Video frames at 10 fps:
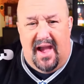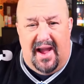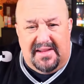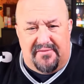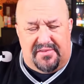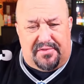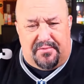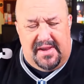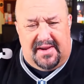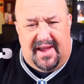I'd give it
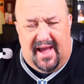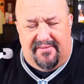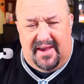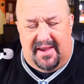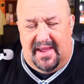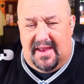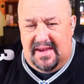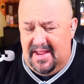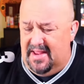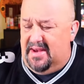3 agave. It
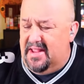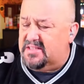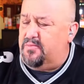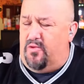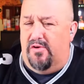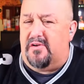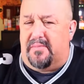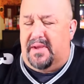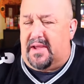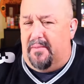needs more to
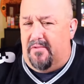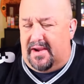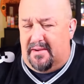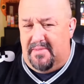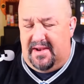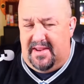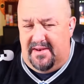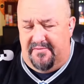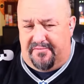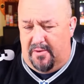become
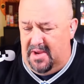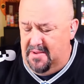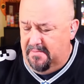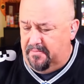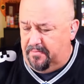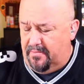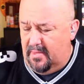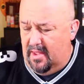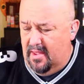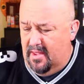recommended for me.
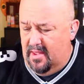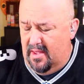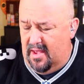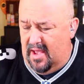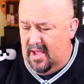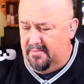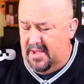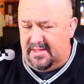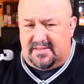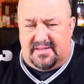
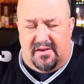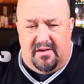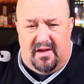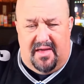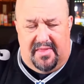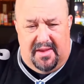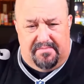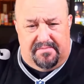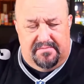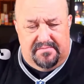It's still on
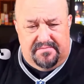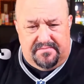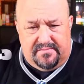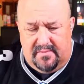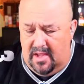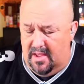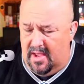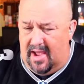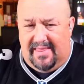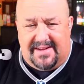the...
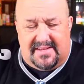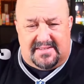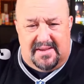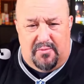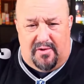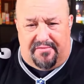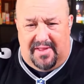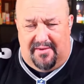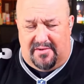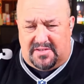I'd like to see more
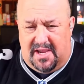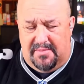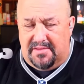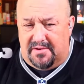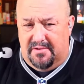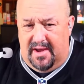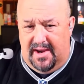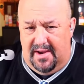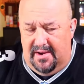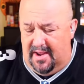flavors coming through on
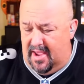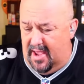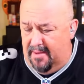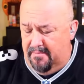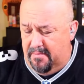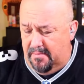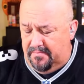it. I'd